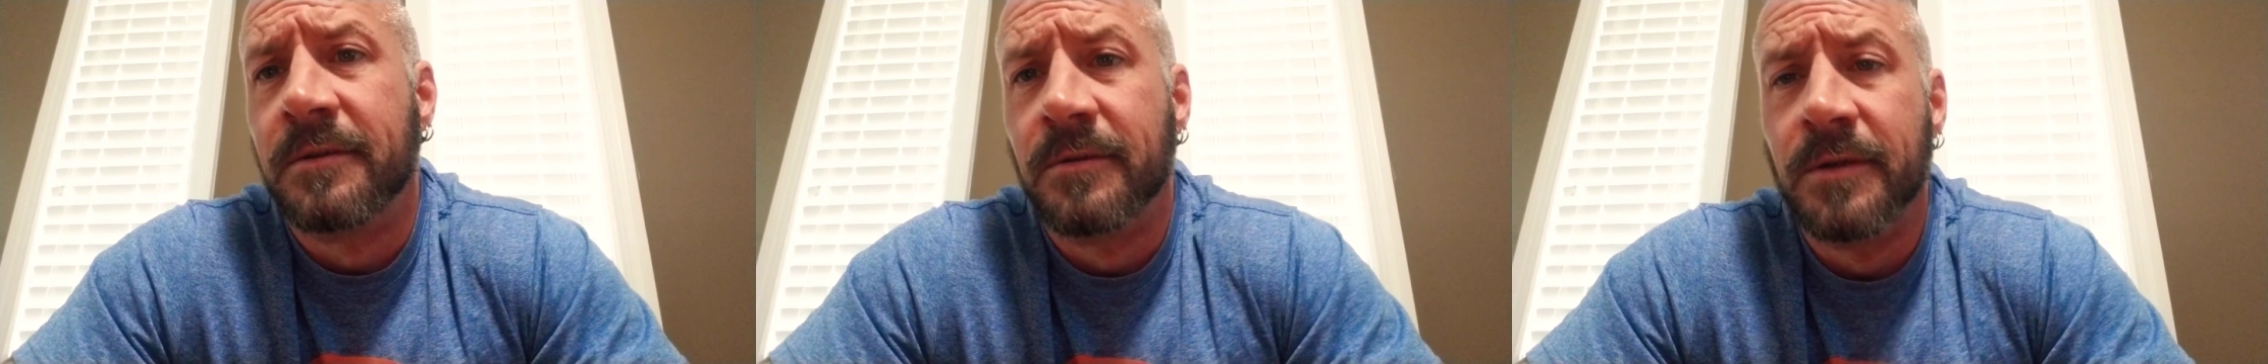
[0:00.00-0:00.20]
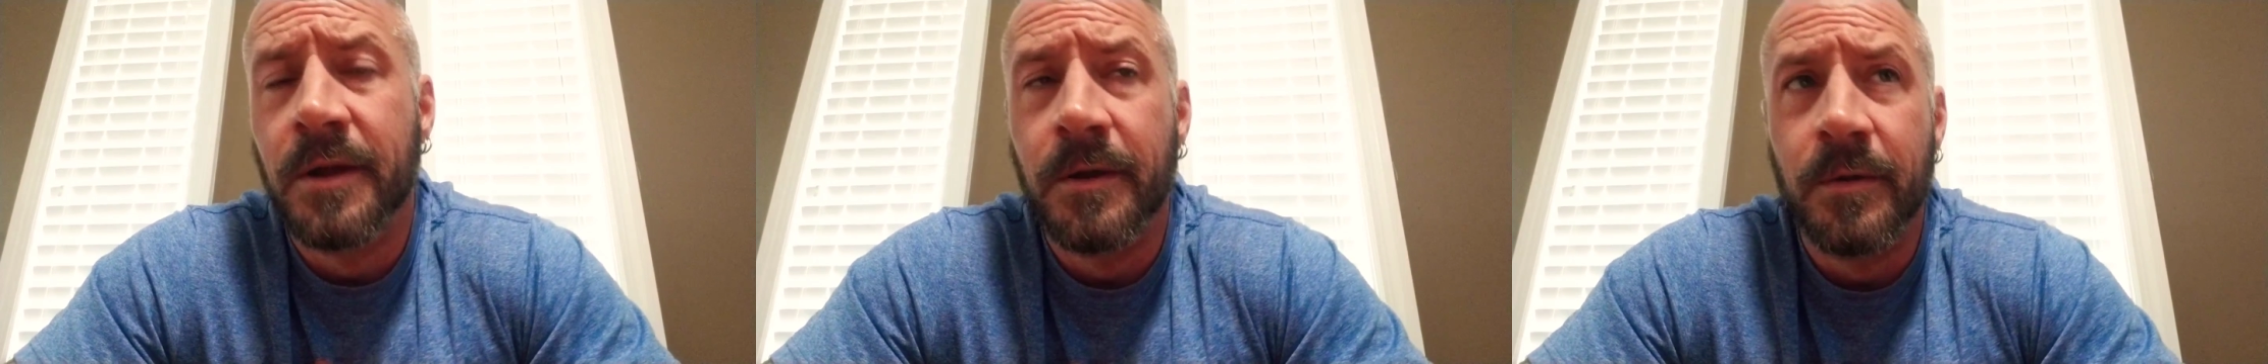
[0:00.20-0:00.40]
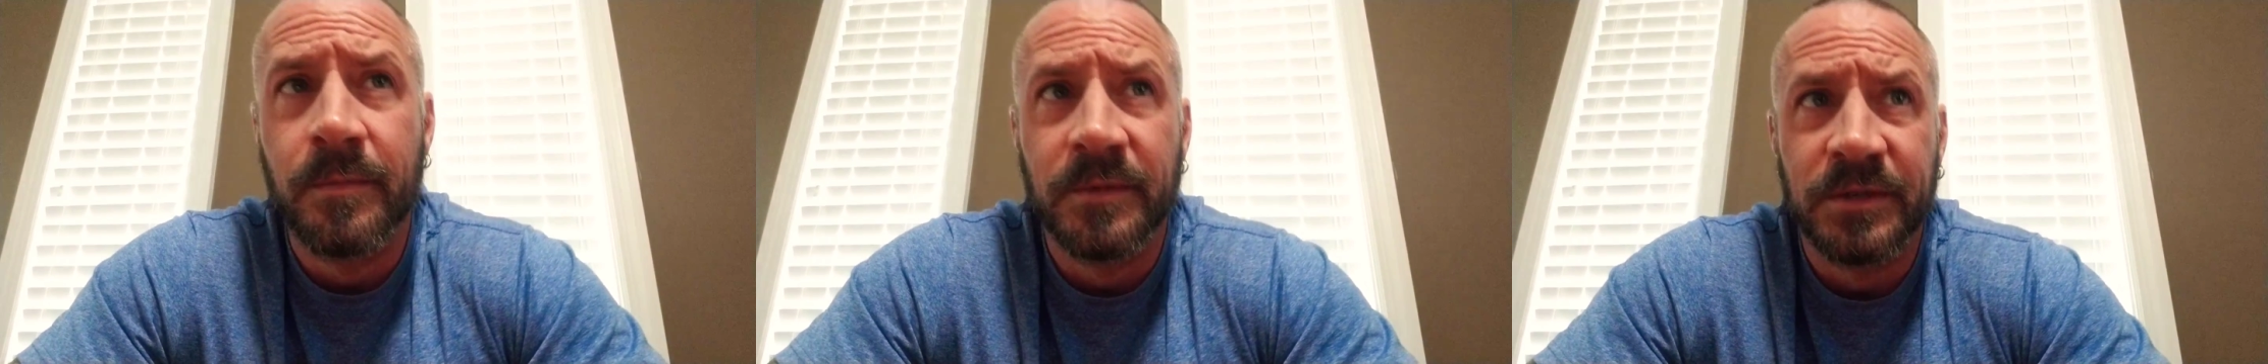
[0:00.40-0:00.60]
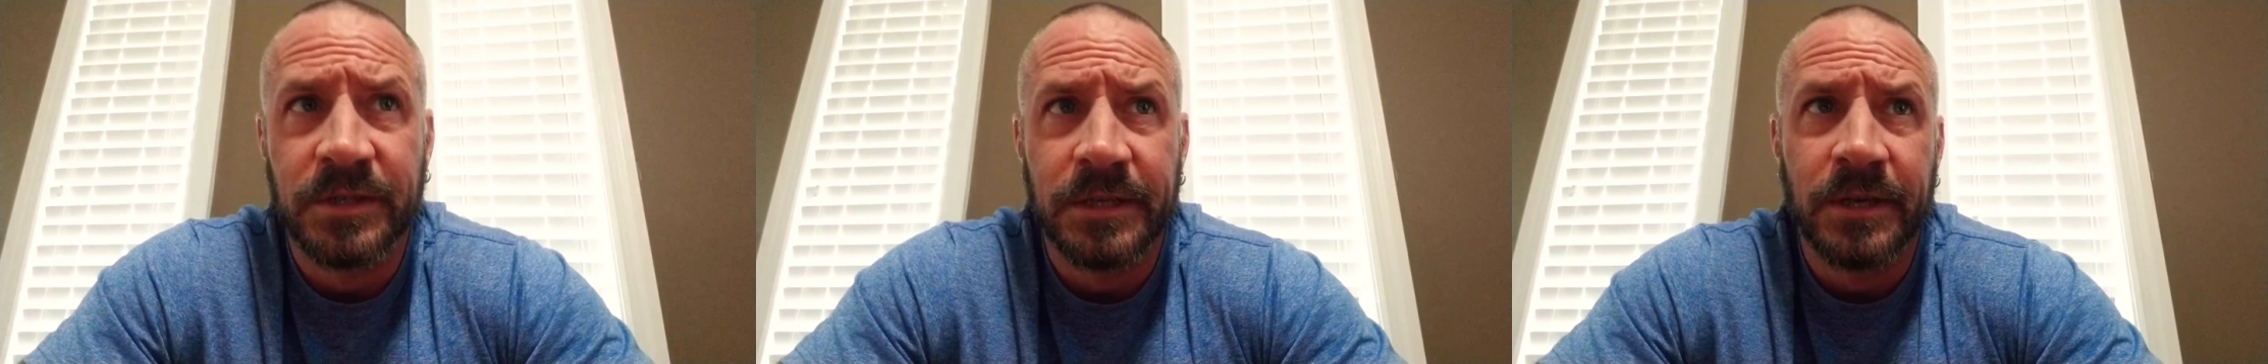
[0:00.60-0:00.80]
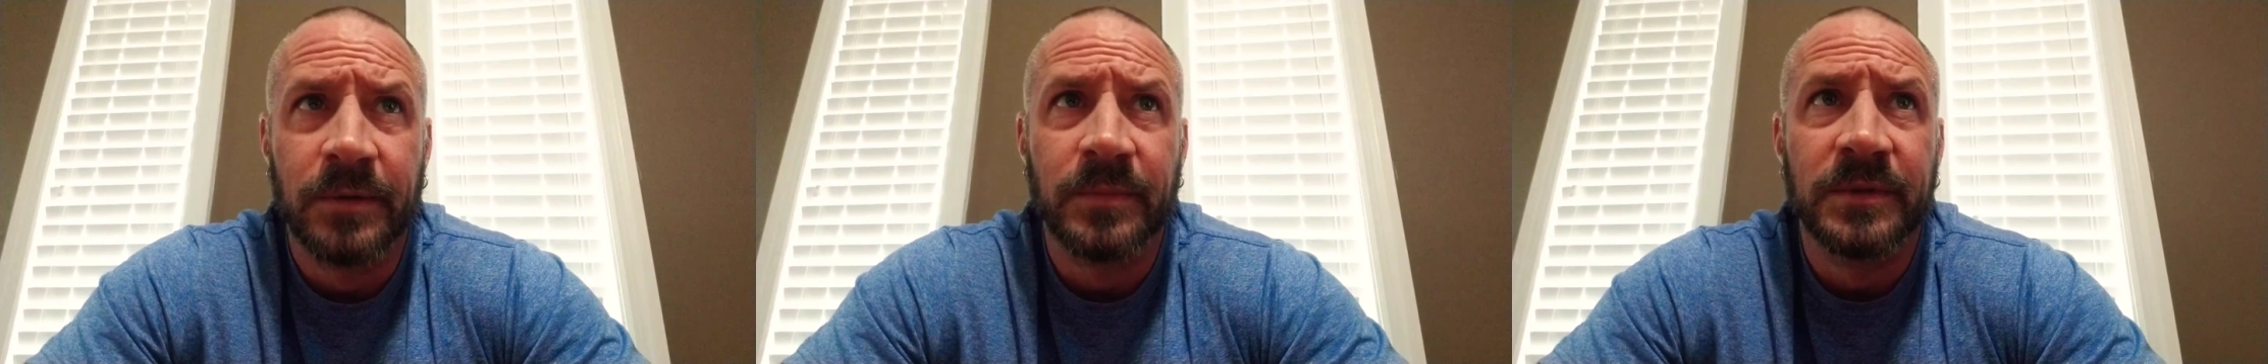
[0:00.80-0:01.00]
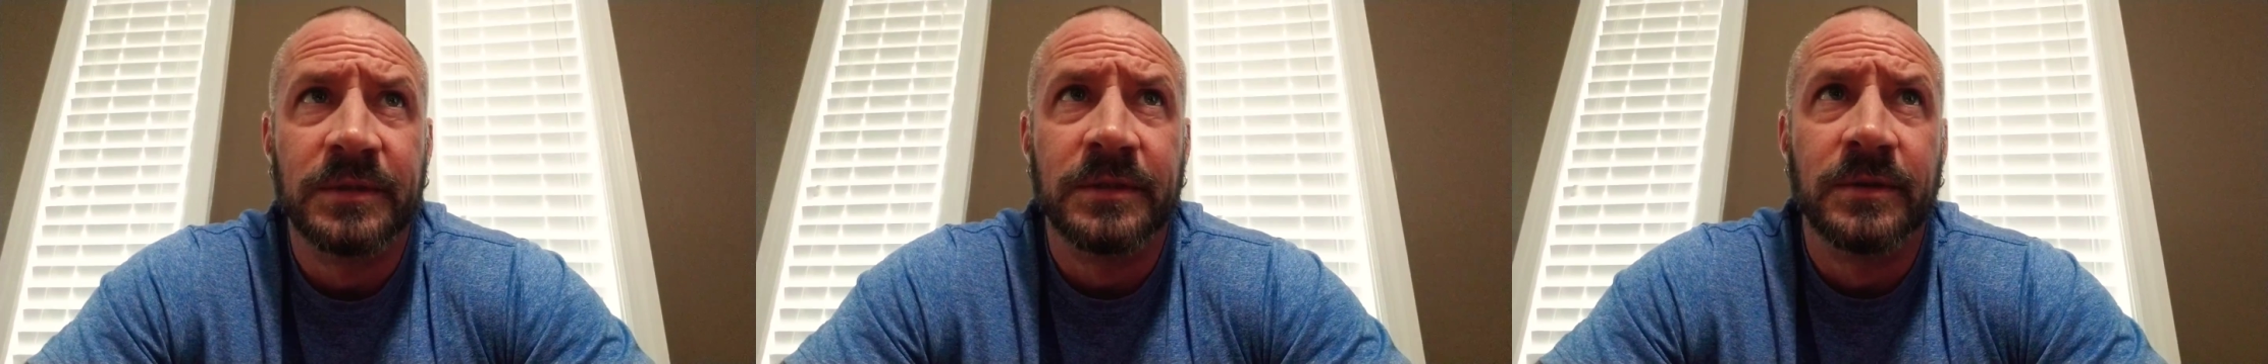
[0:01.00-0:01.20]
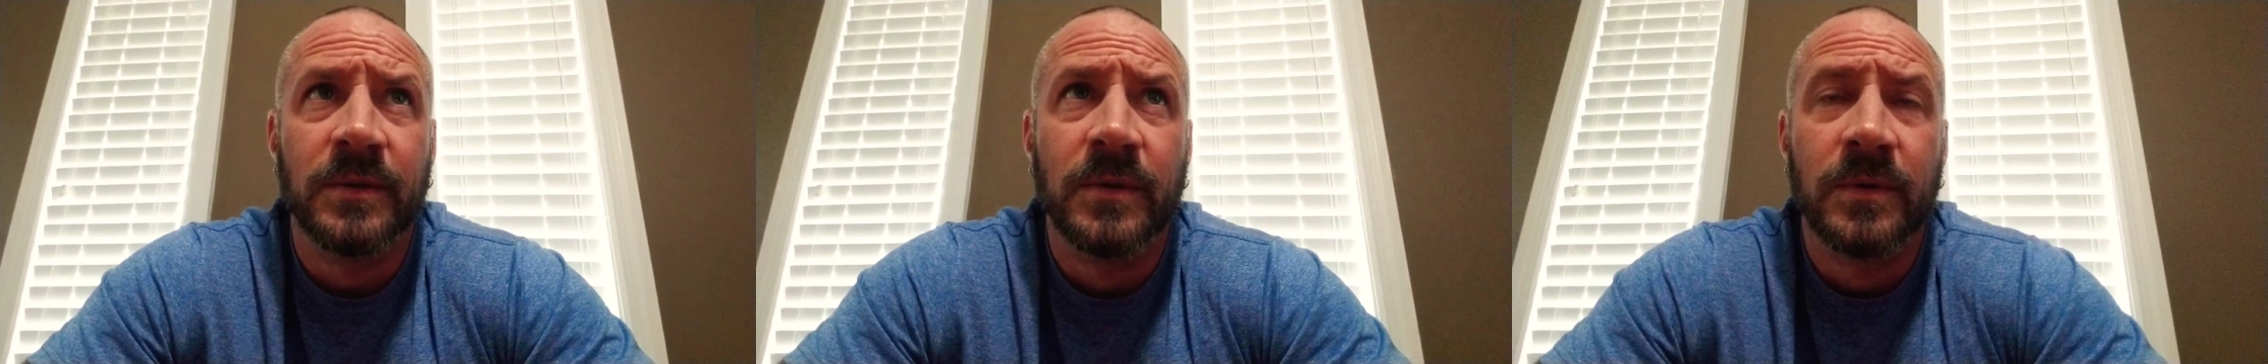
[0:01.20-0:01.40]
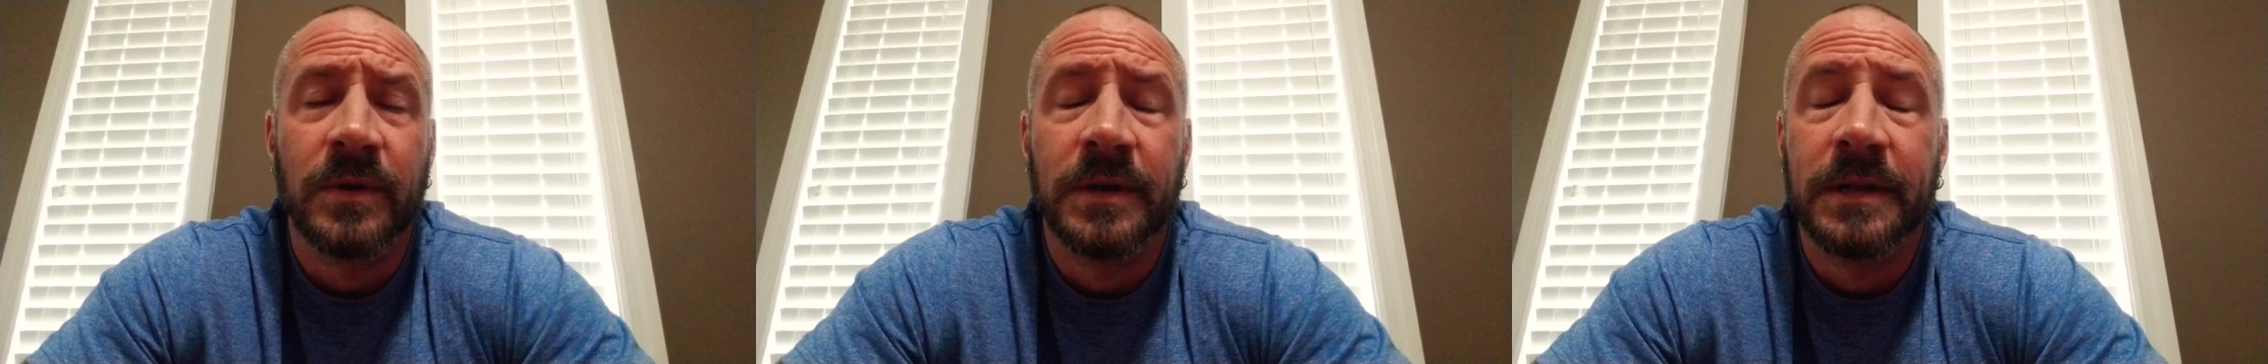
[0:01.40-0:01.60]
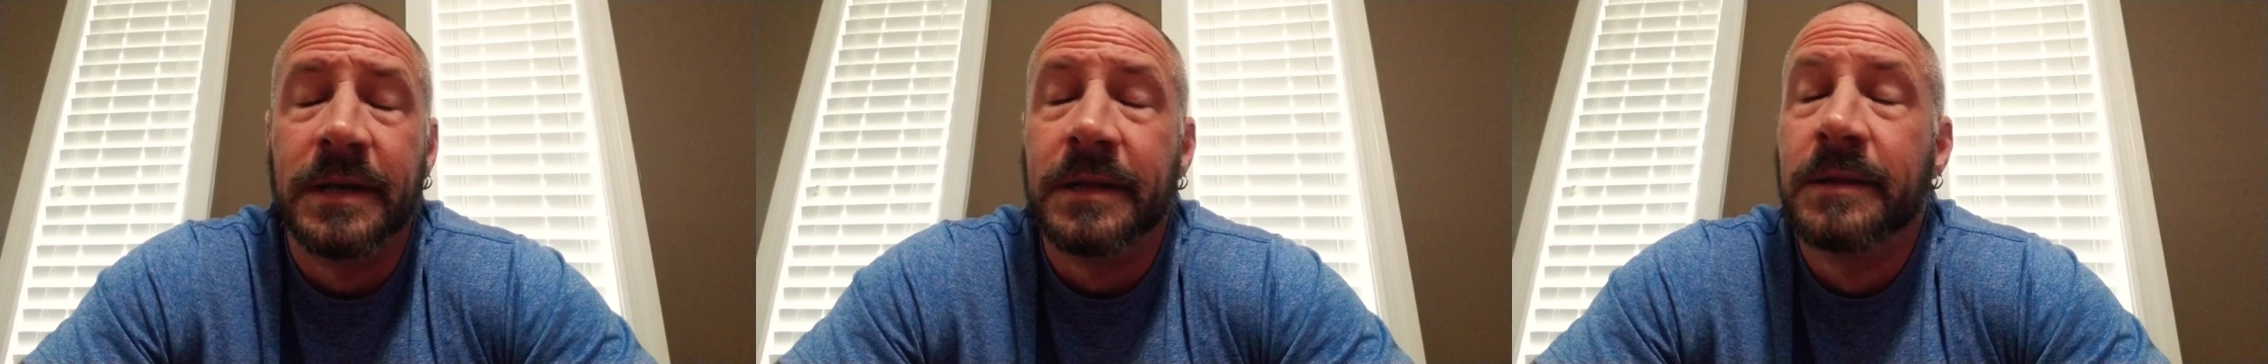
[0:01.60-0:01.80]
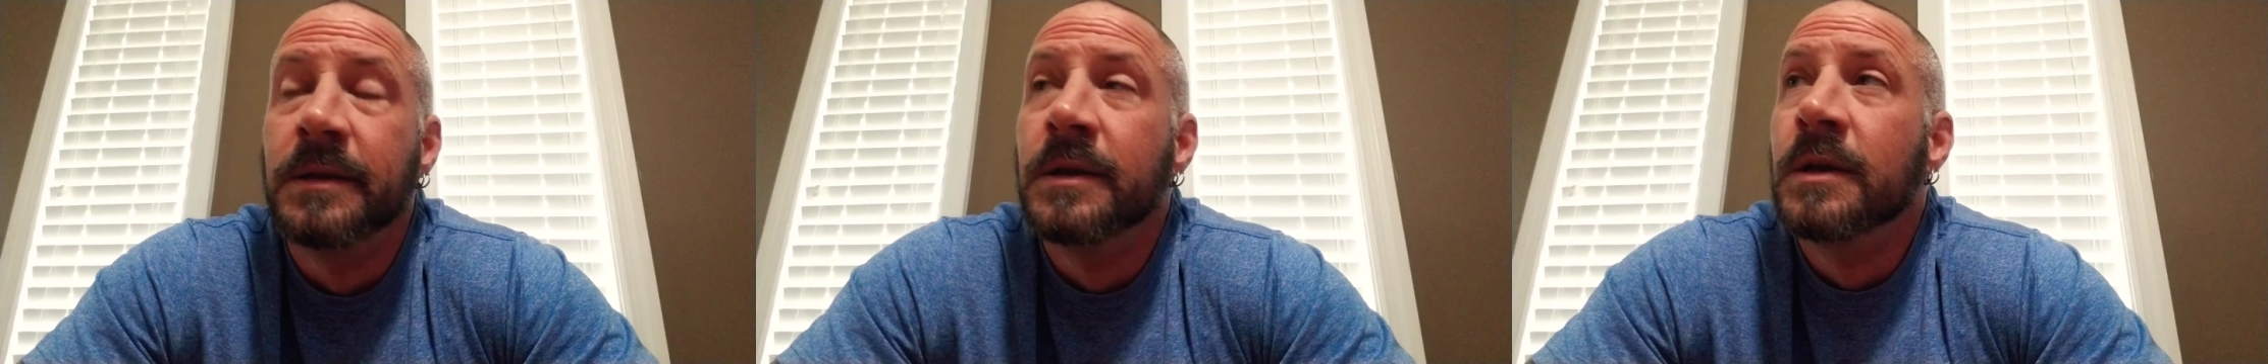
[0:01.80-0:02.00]
robe and she opens the door, and
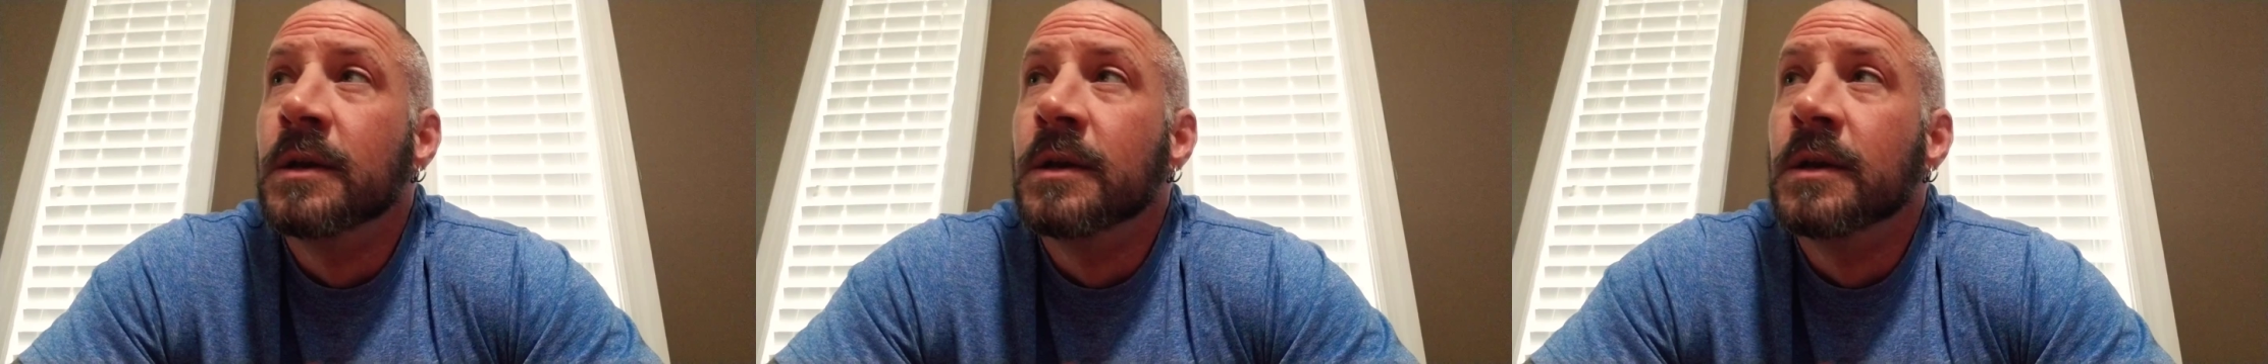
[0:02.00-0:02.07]
then